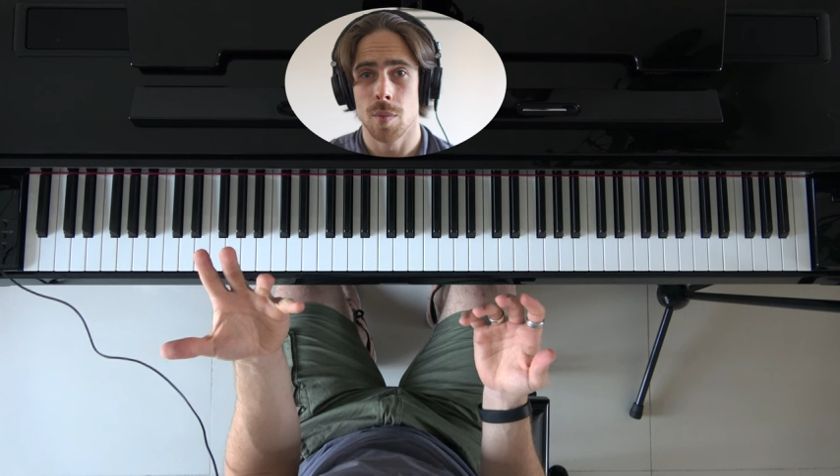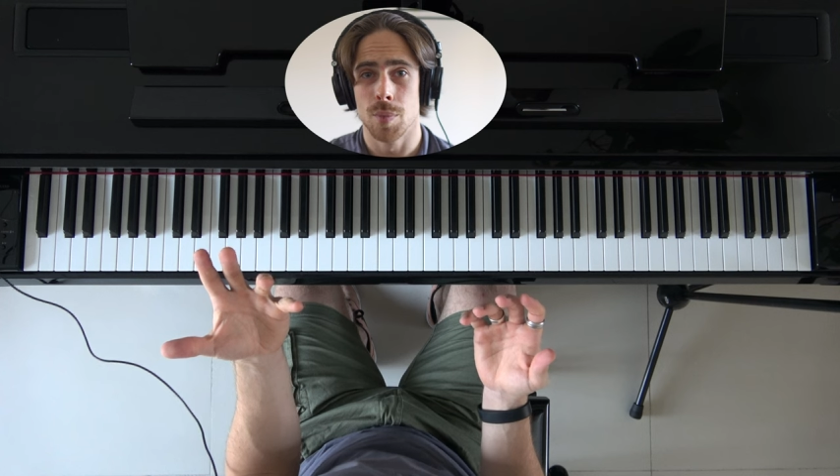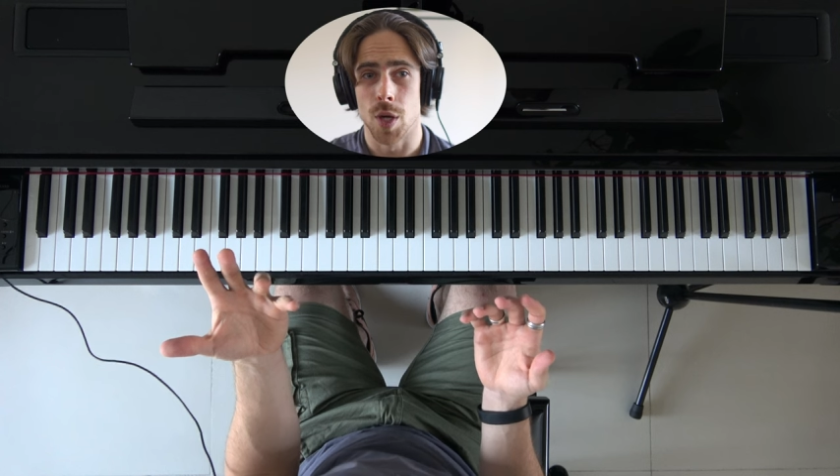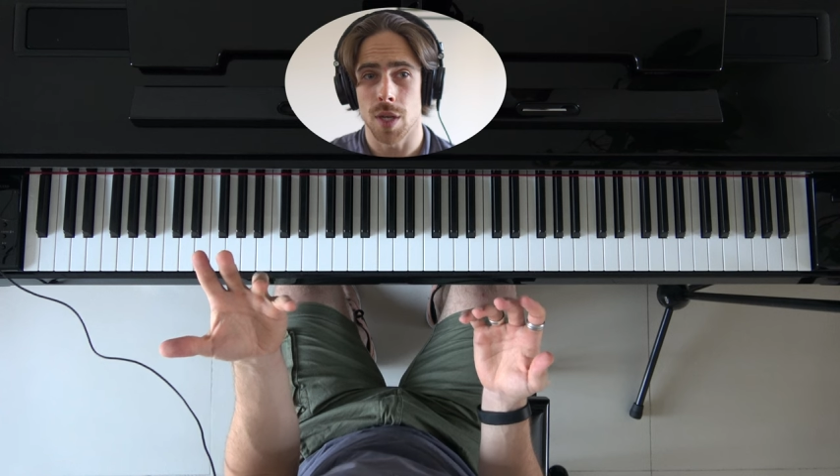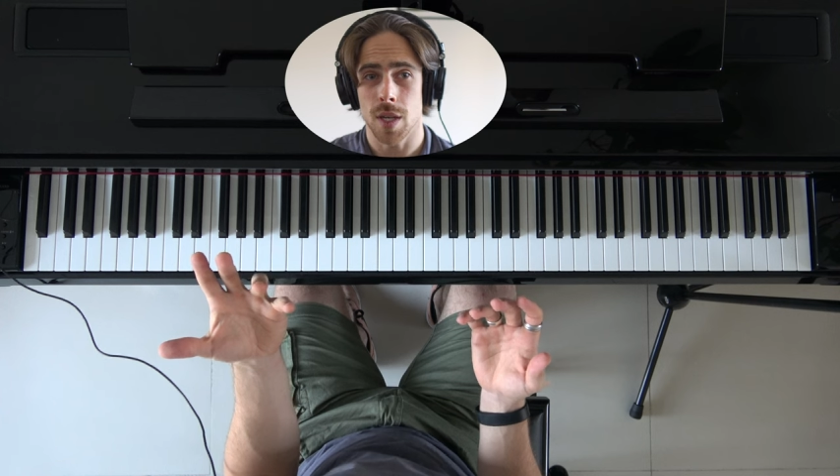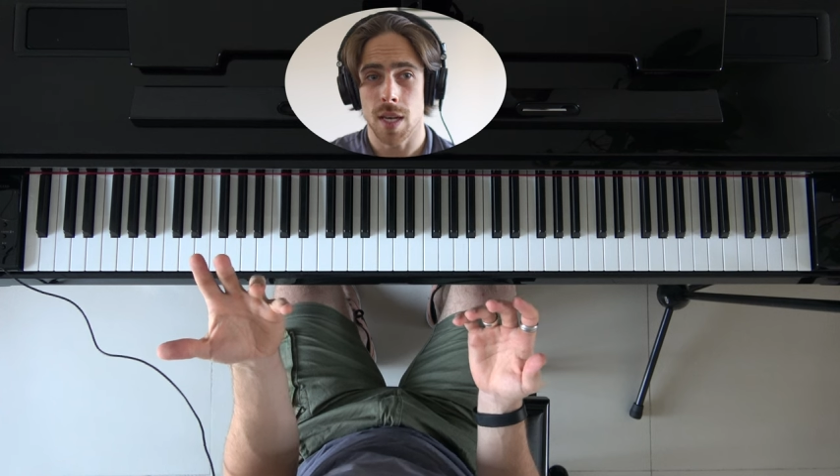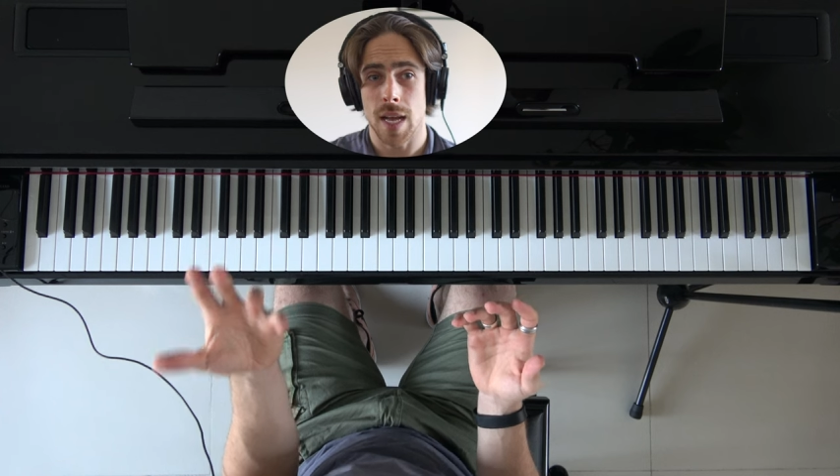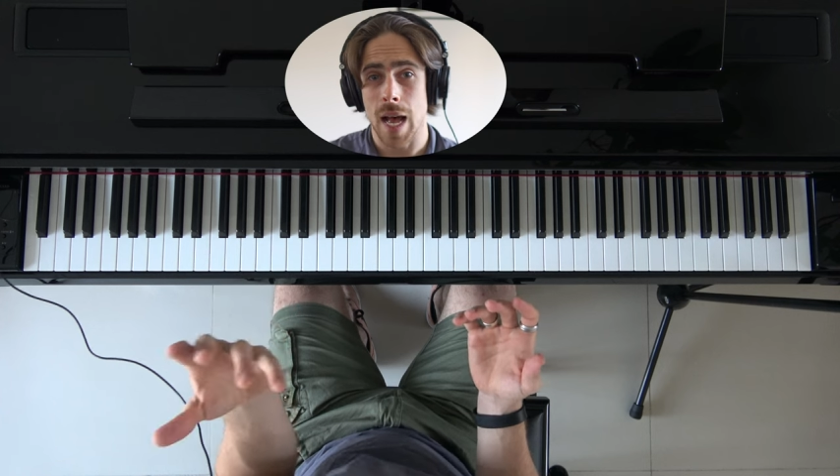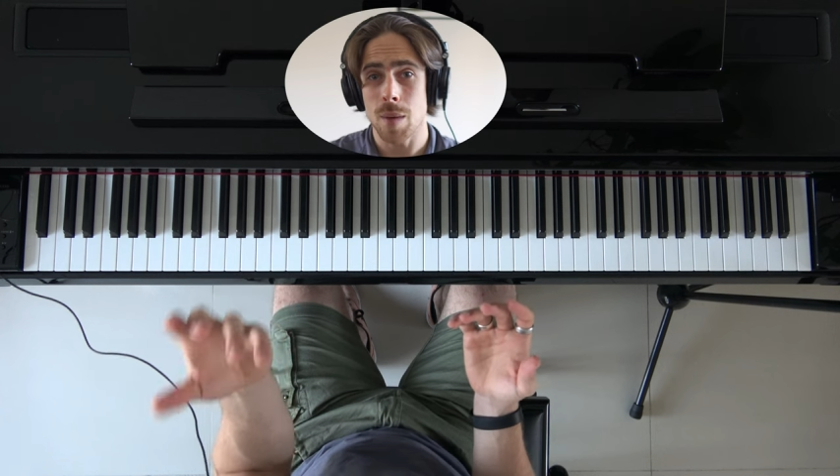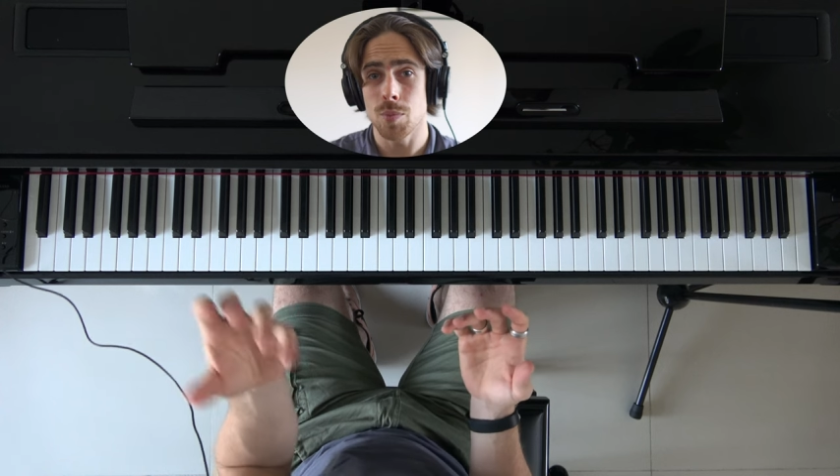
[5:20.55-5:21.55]

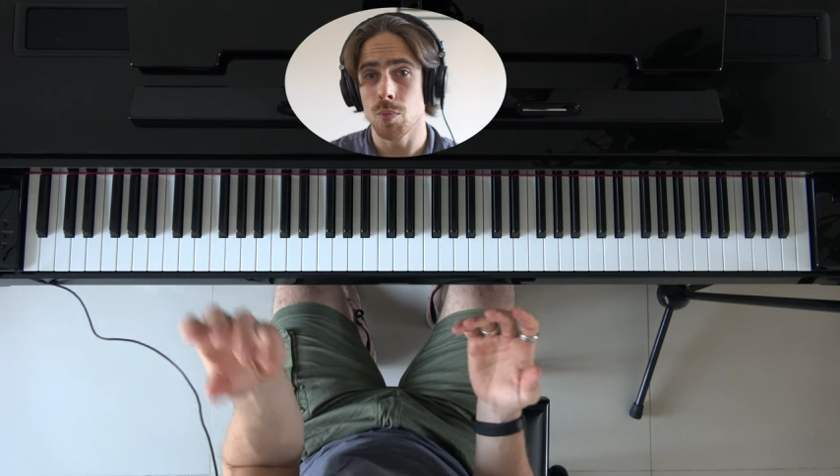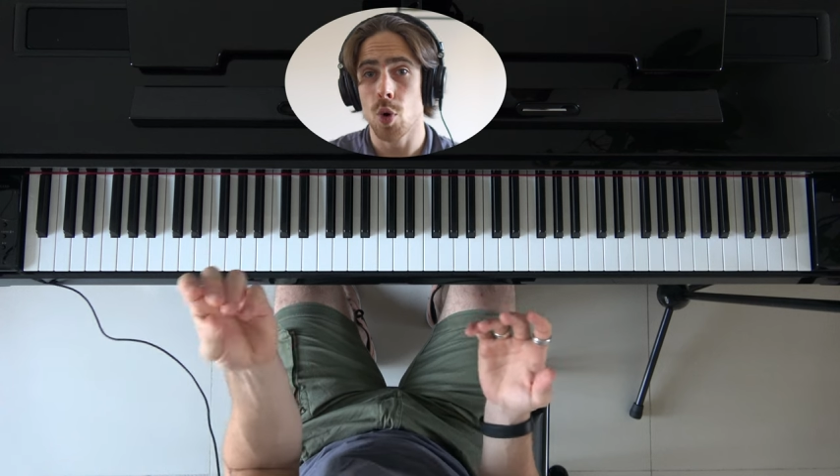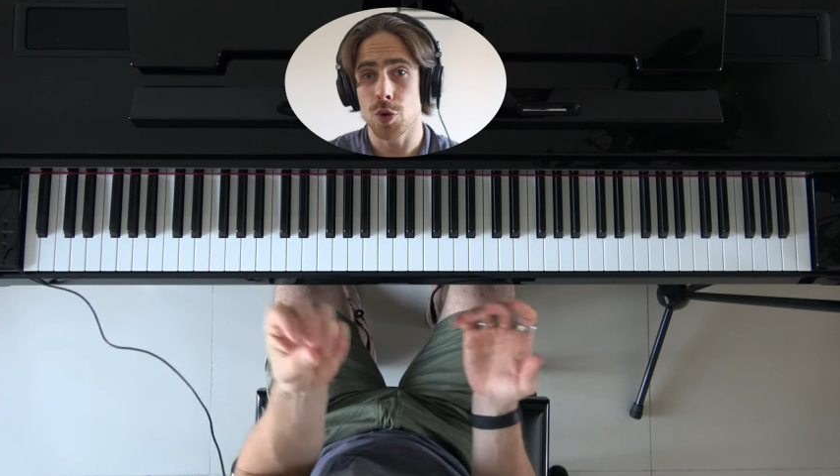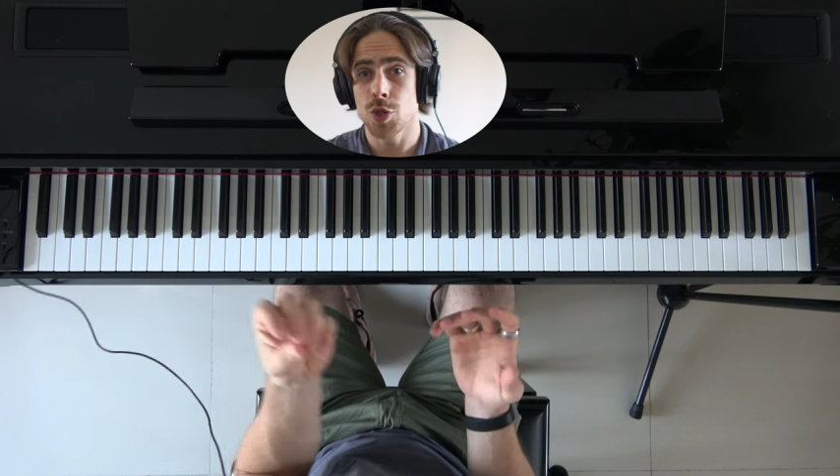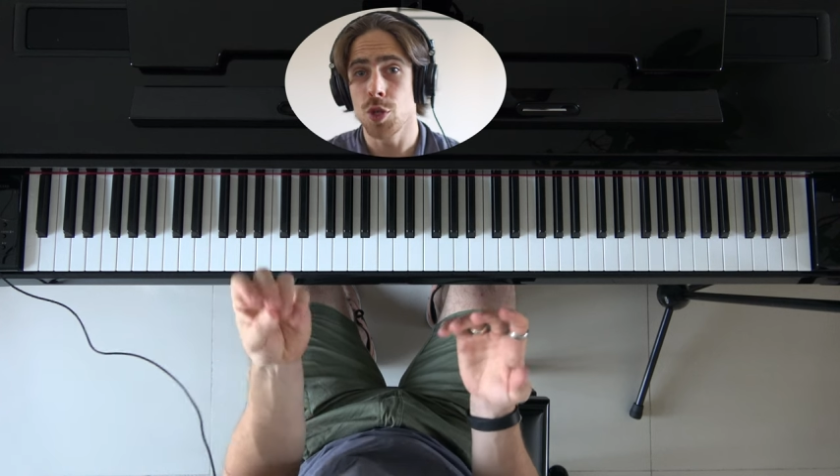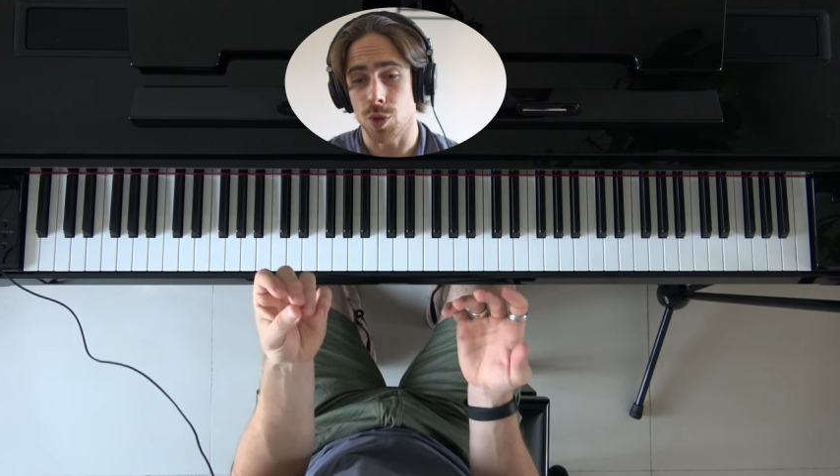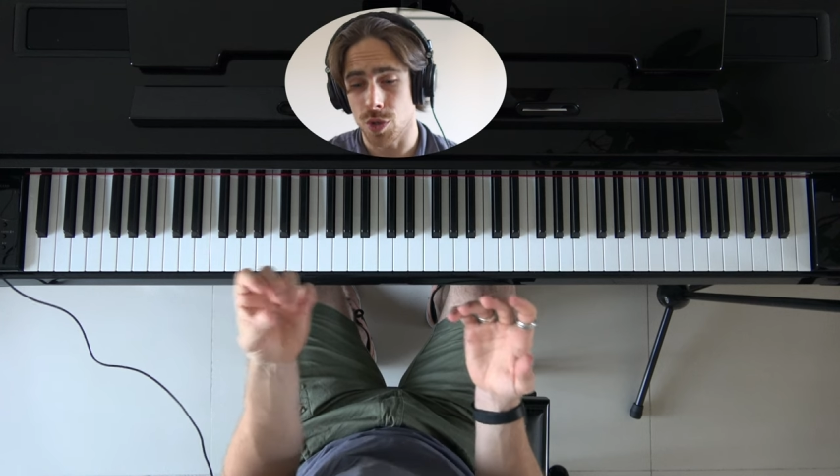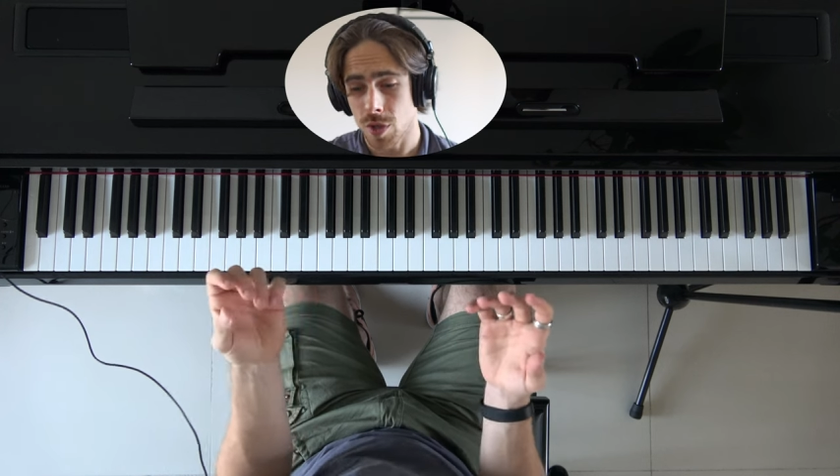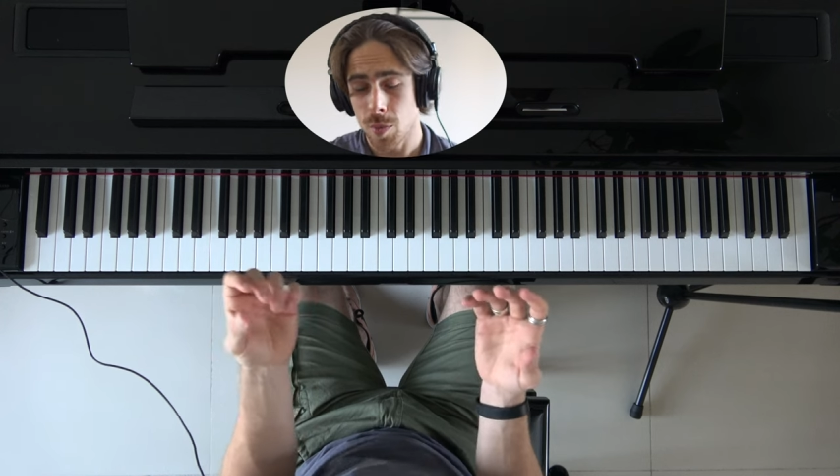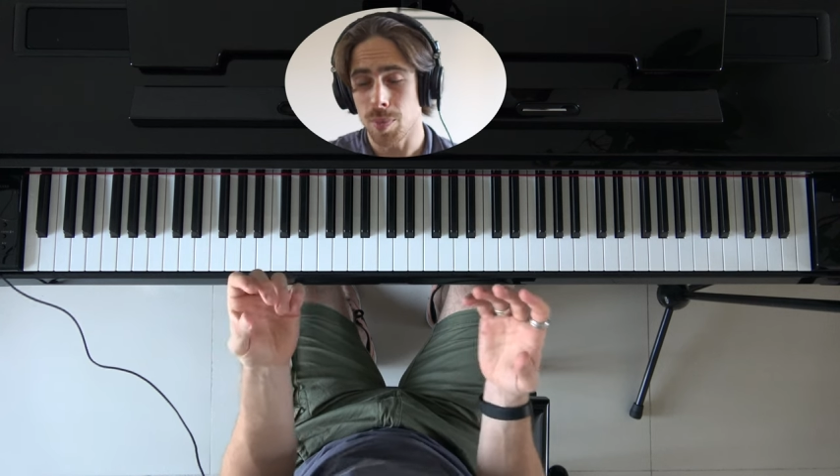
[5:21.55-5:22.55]
but I'm more used